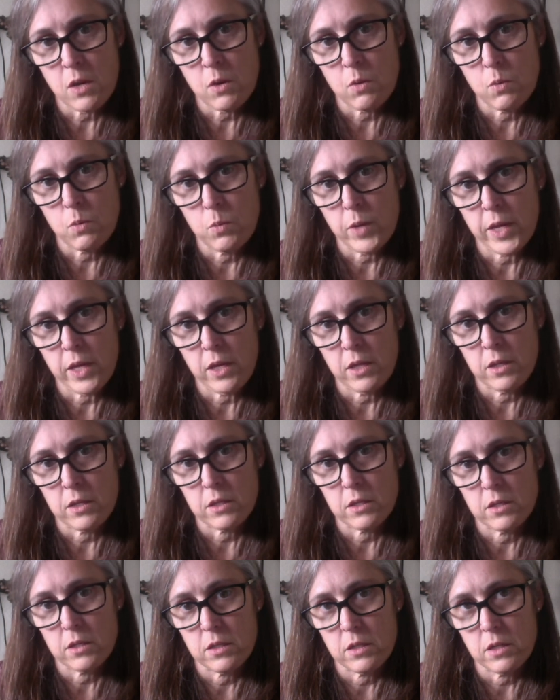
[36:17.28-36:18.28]
weight
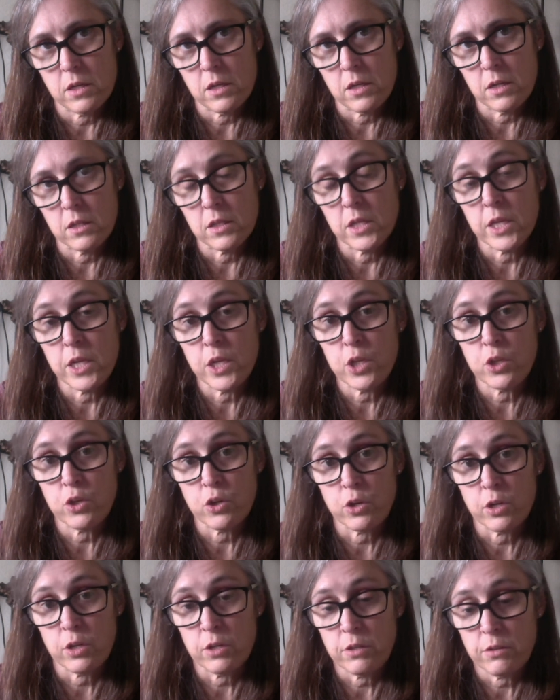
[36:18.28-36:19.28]
linen
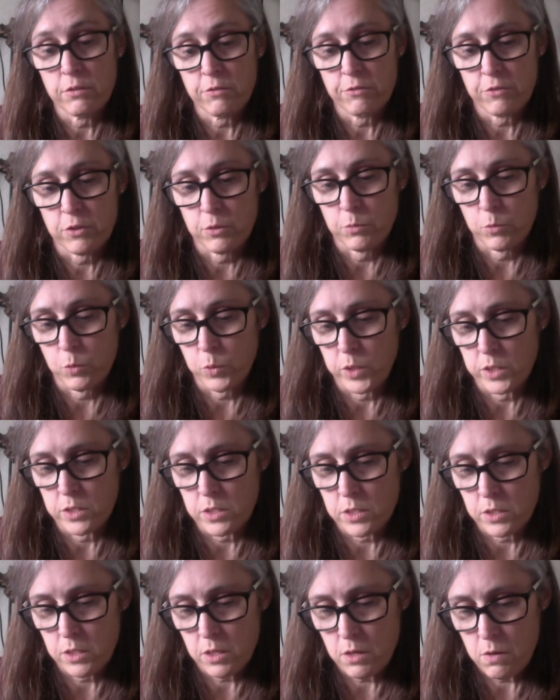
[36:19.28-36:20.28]
yarn from Quince
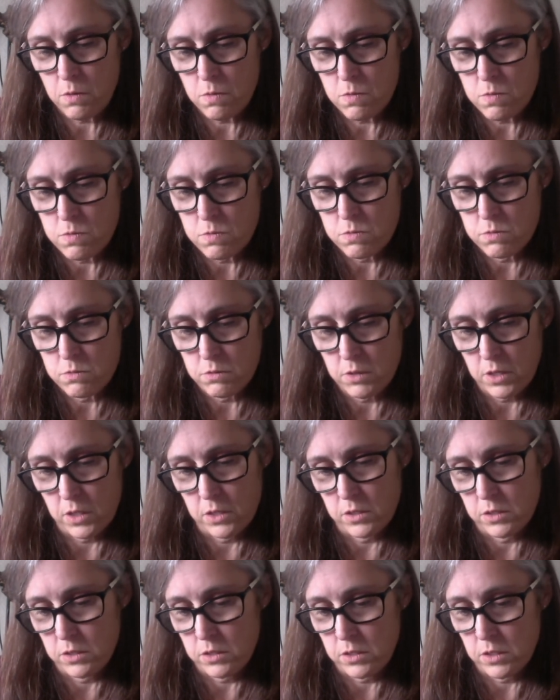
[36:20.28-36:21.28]
& Co. I
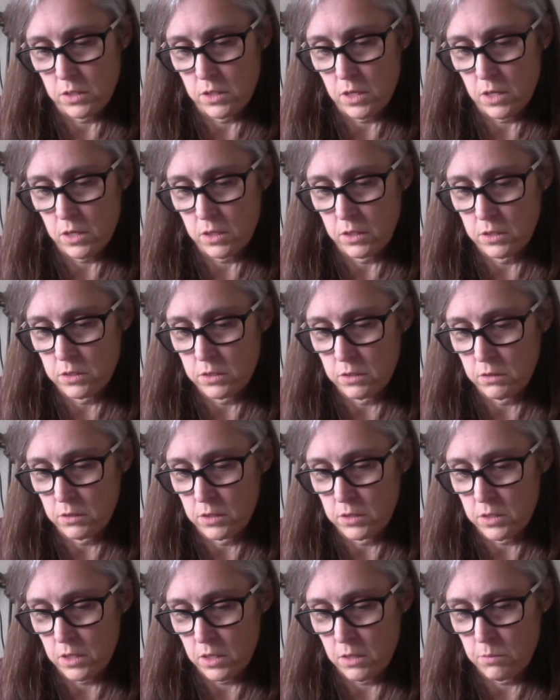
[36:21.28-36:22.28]
just said that a gazillion
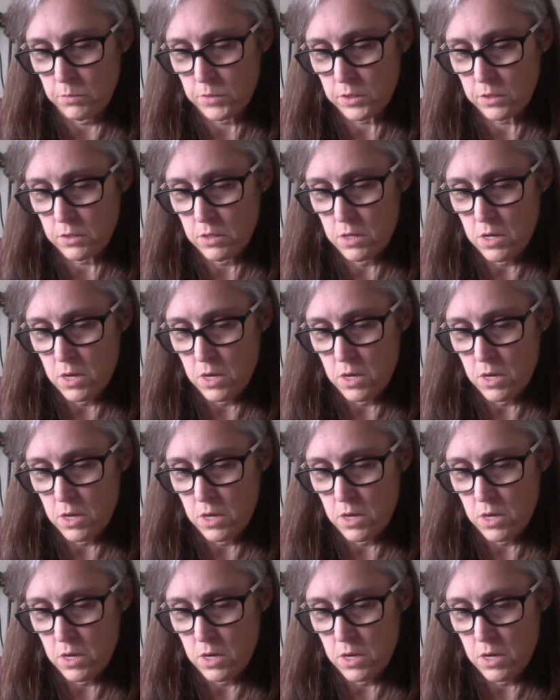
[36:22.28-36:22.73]
times.